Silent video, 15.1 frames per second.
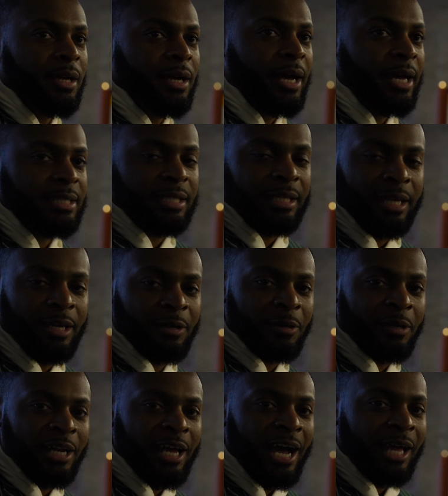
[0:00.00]
isolated on
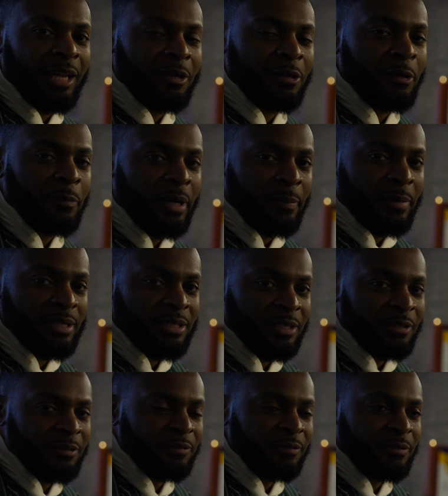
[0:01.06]
an island all by
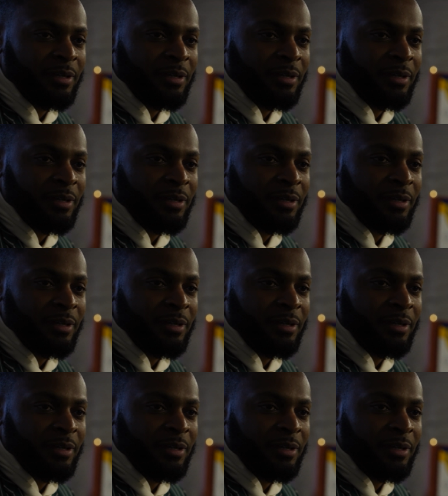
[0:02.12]
myself.